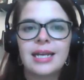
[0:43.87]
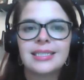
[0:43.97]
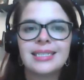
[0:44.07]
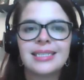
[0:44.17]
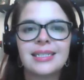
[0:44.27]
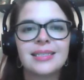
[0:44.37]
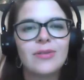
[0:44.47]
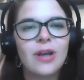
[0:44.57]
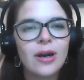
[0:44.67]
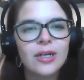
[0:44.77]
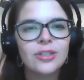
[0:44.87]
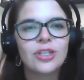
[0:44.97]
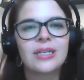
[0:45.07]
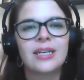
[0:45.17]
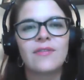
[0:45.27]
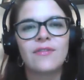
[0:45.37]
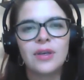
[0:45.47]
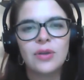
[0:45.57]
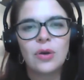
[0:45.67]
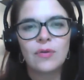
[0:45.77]
since it's large and can
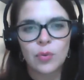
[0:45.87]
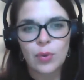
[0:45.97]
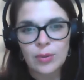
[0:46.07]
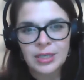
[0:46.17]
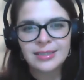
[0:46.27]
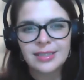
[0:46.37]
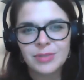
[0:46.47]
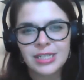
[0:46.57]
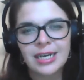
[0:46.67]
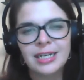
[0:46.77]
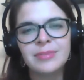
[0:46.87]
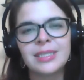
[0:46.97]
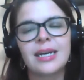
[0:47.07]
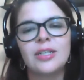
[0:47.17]
feel overwhelming sometimes,